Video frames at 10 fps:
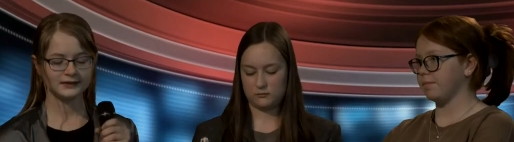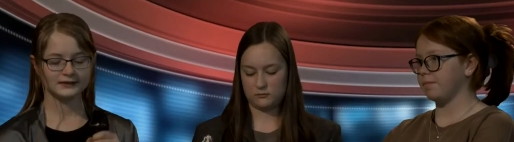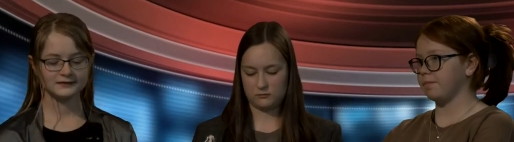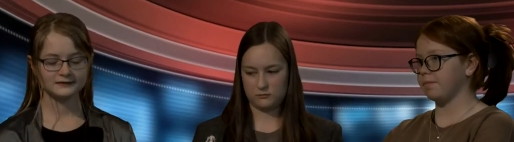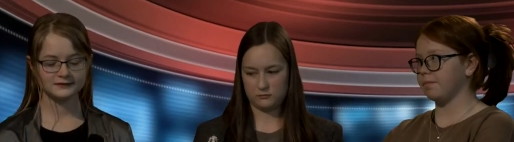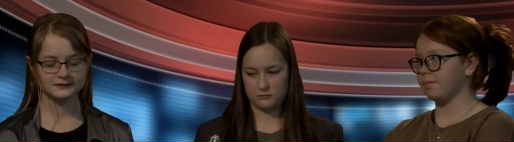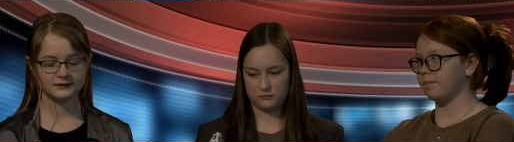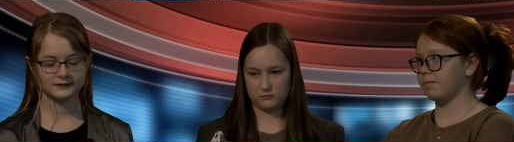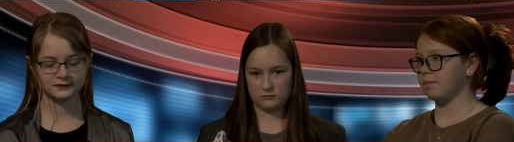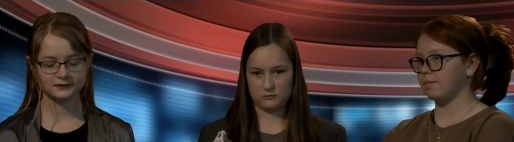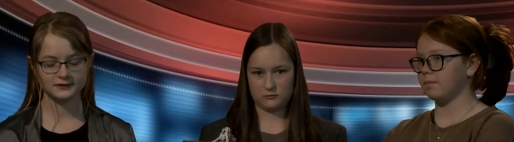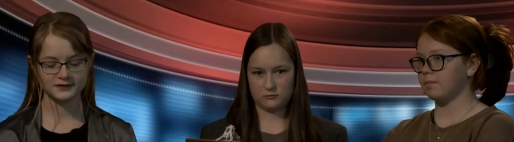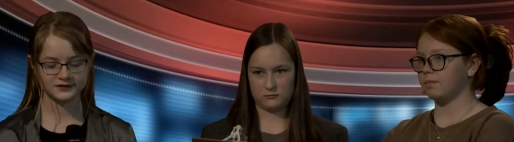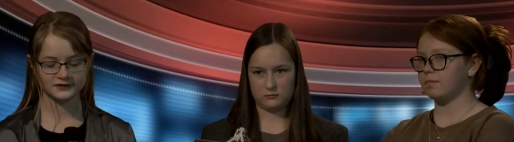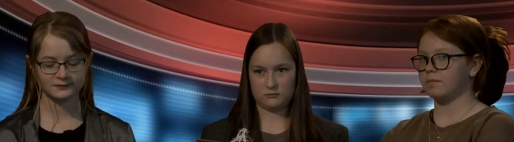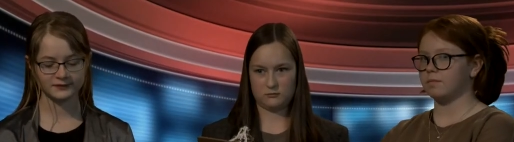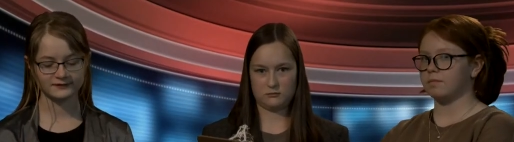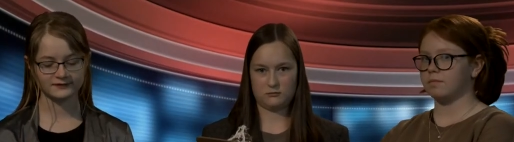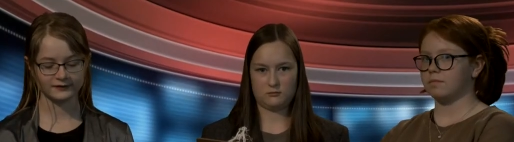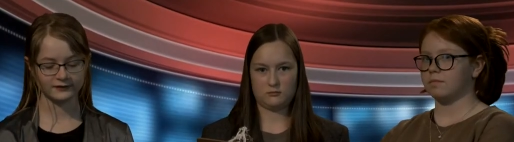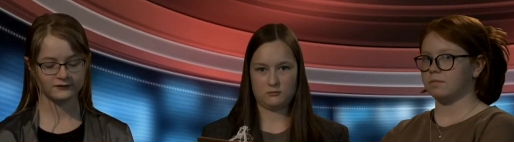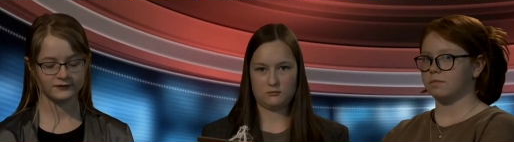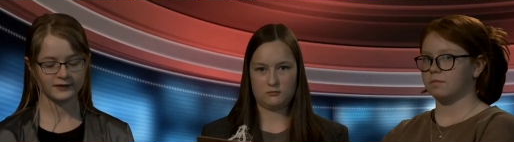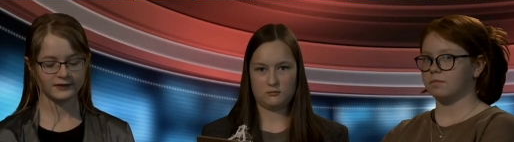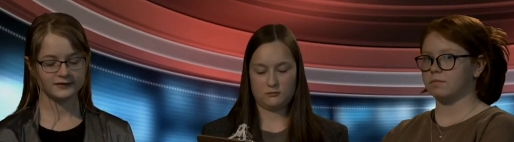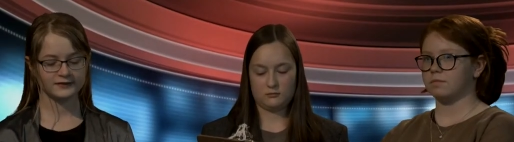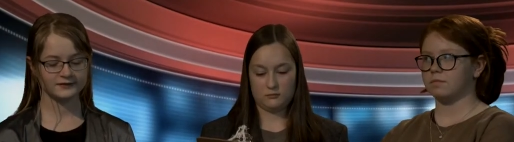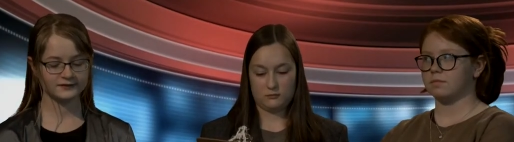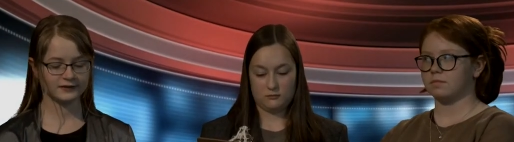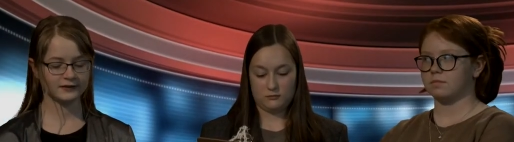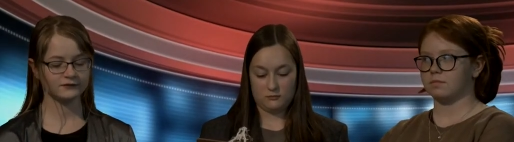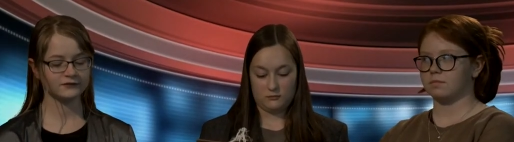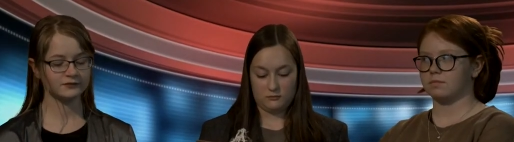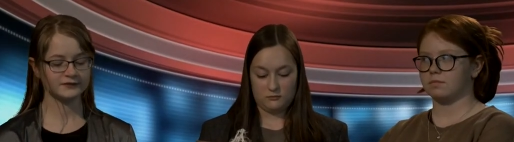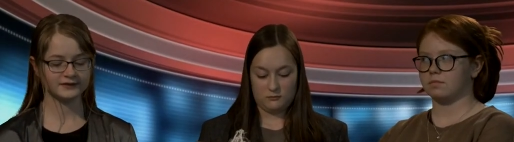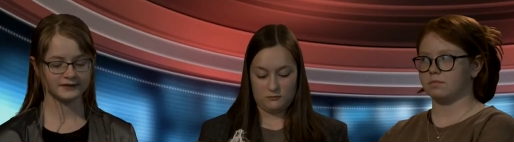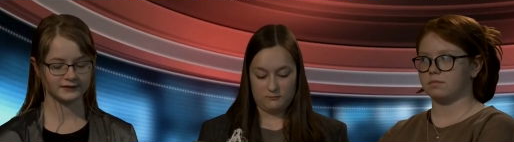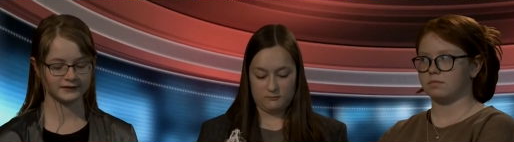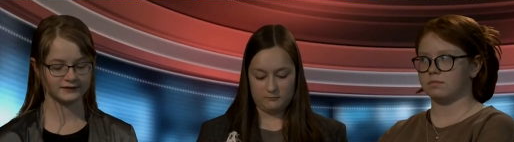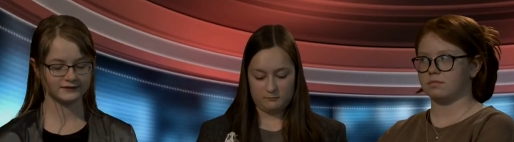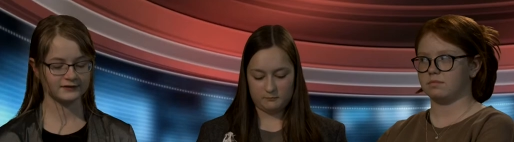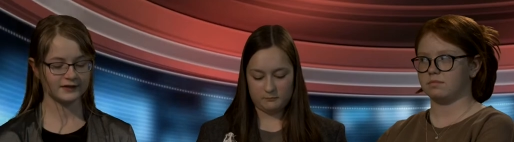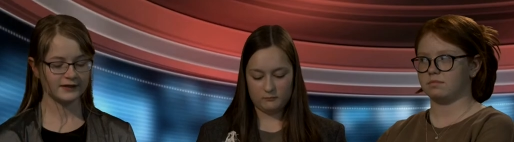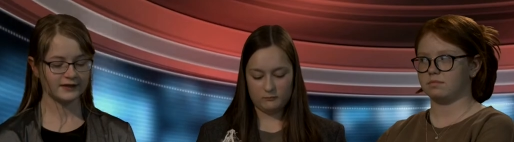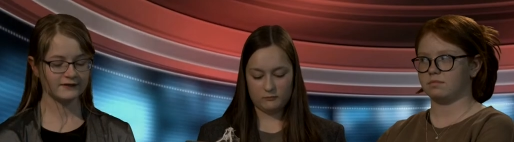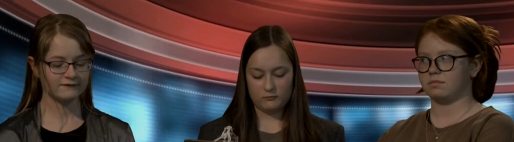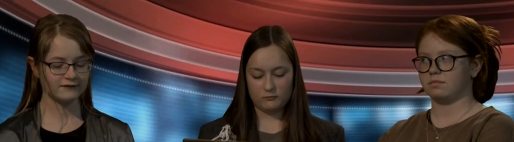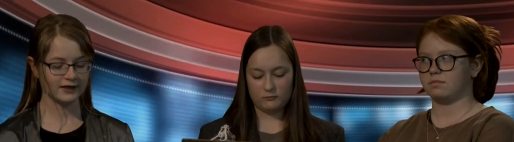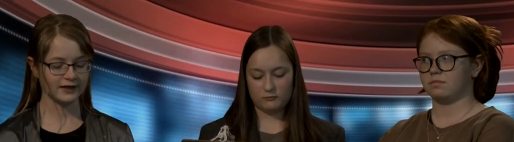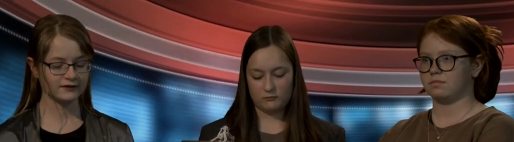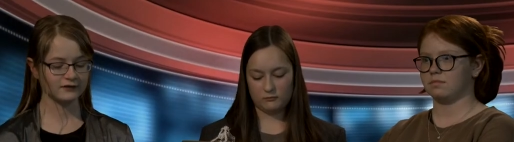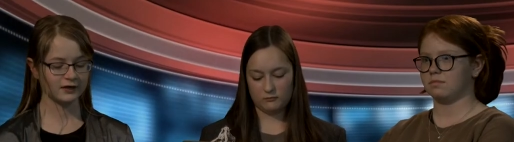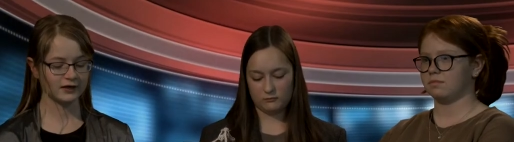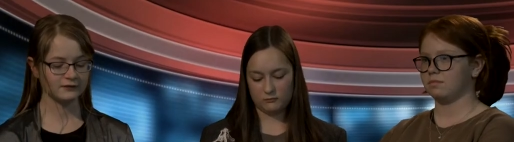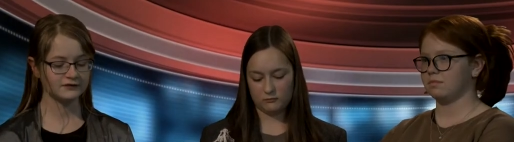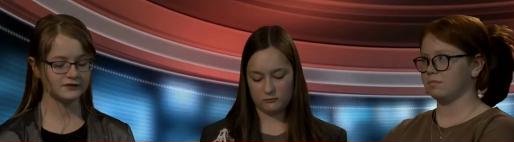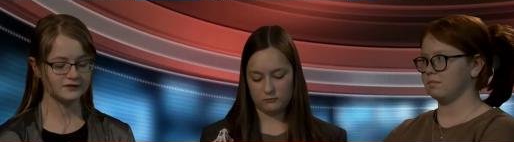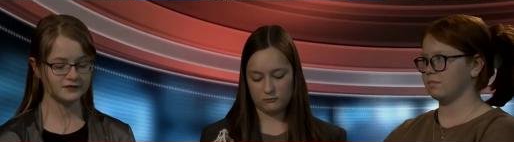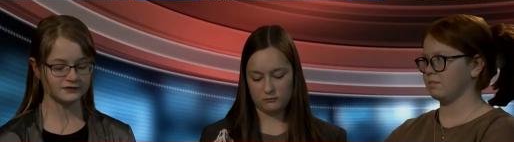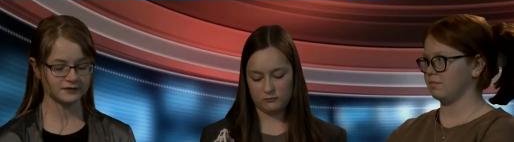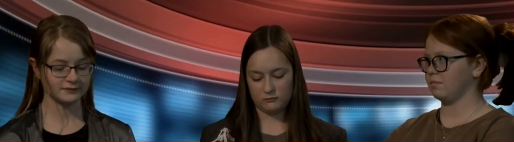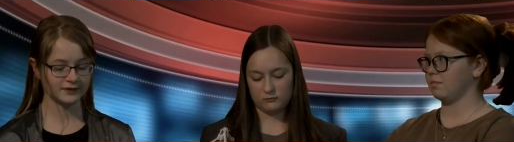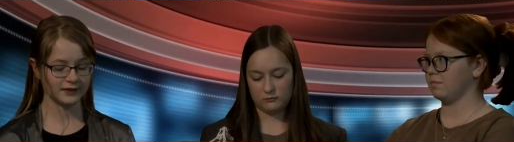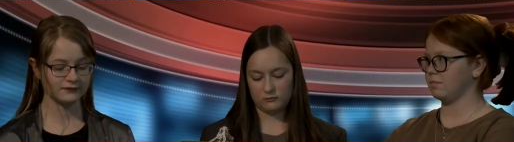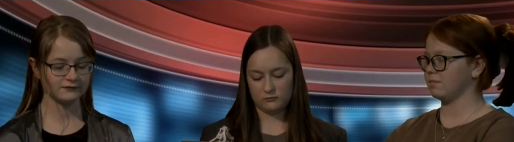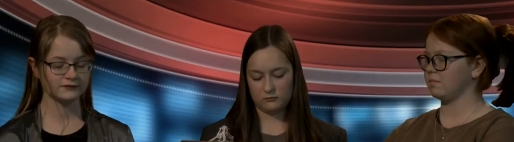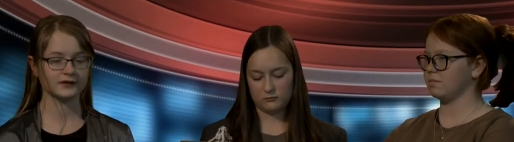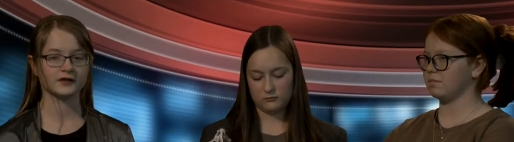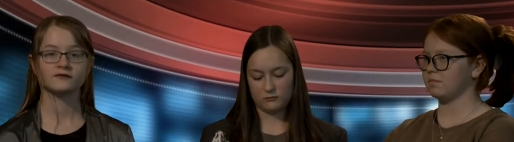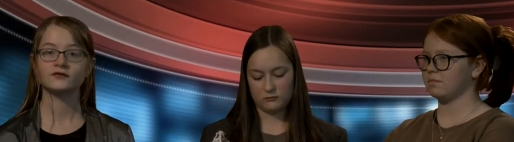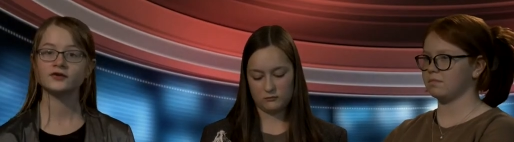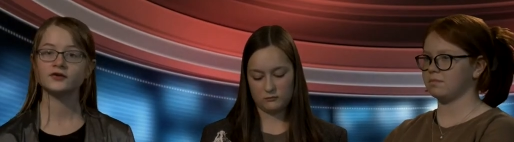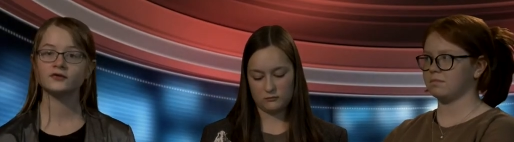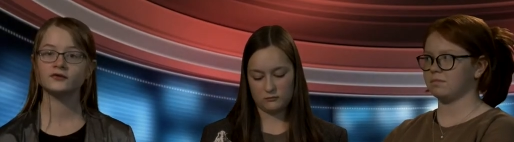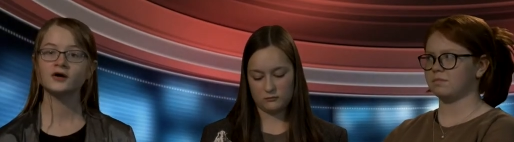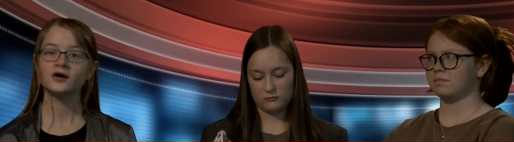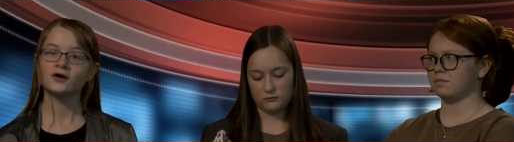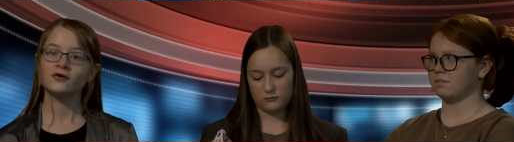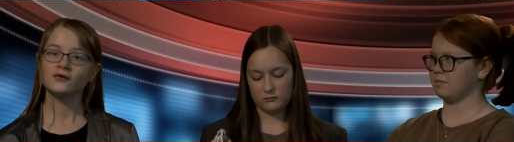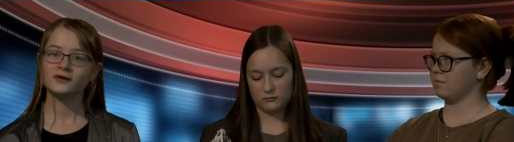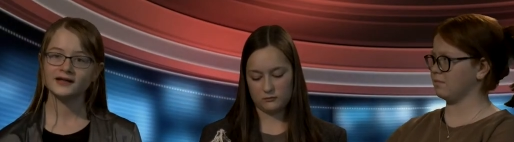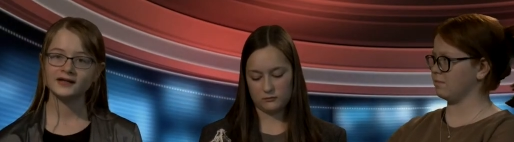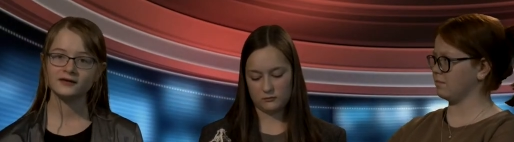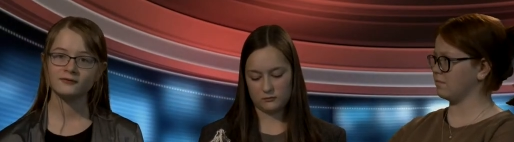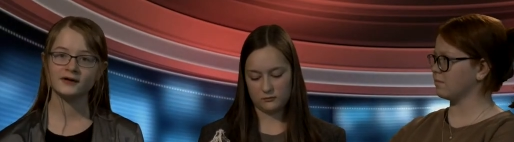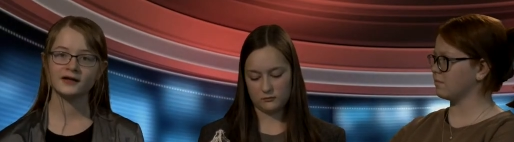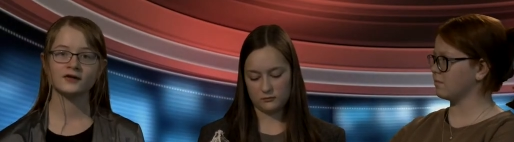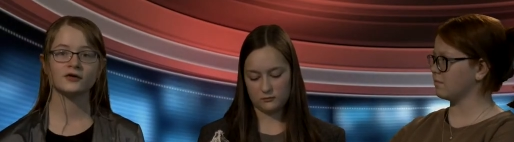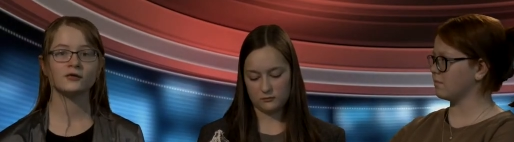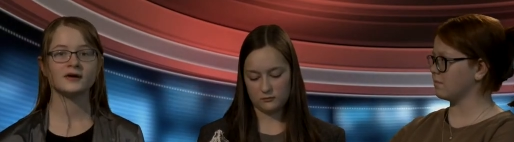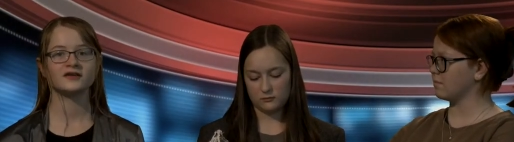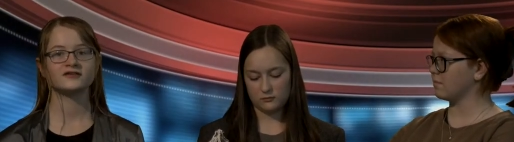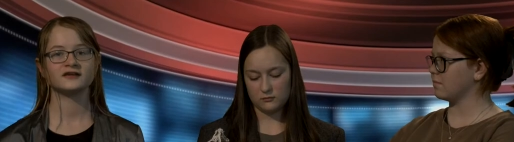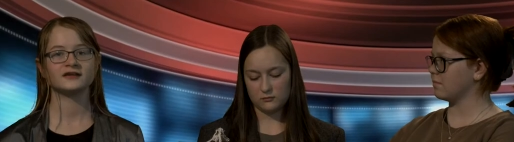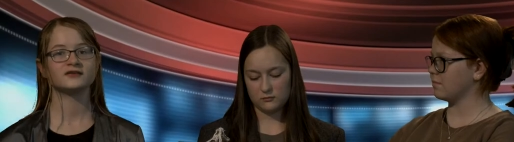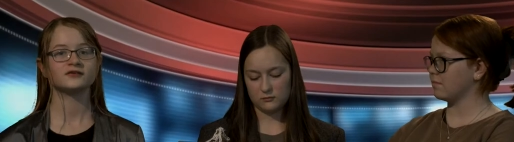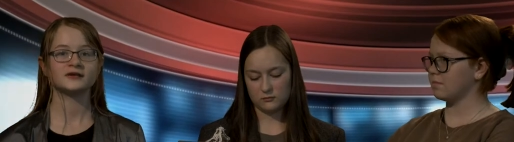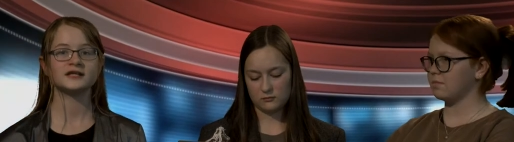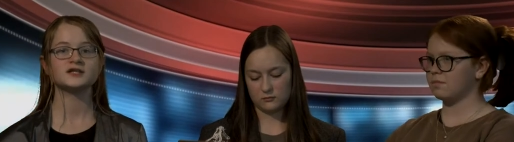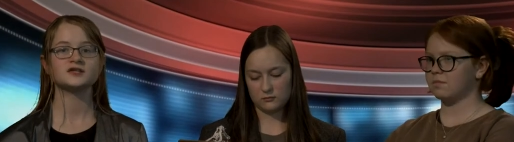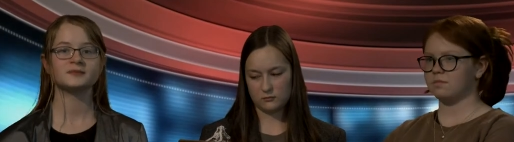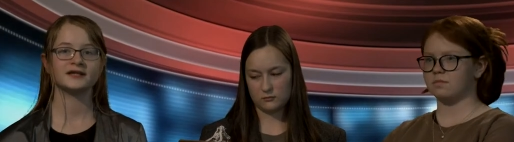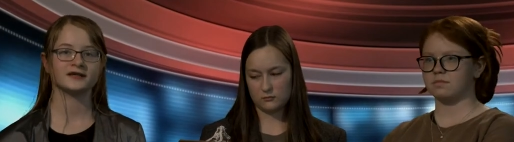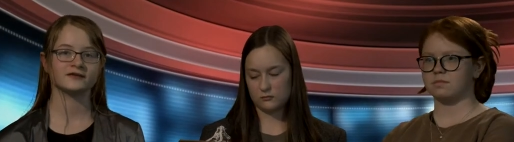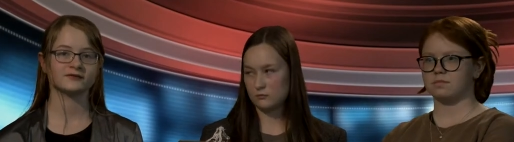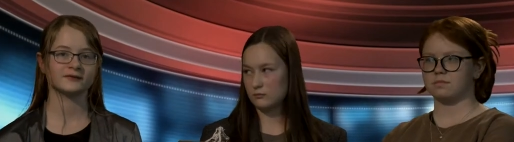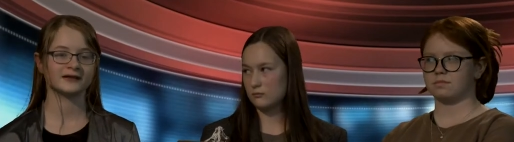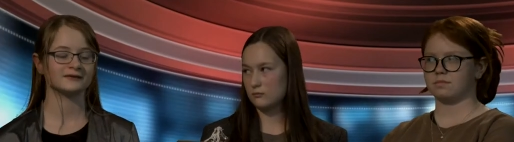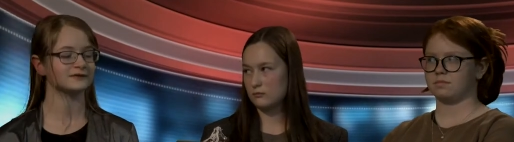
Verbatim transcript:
Speaker 1: as a psychologist myself, this sounds ridiculous, and in fact, I would suggest some counseling for you or anyone who has seen strange beings around.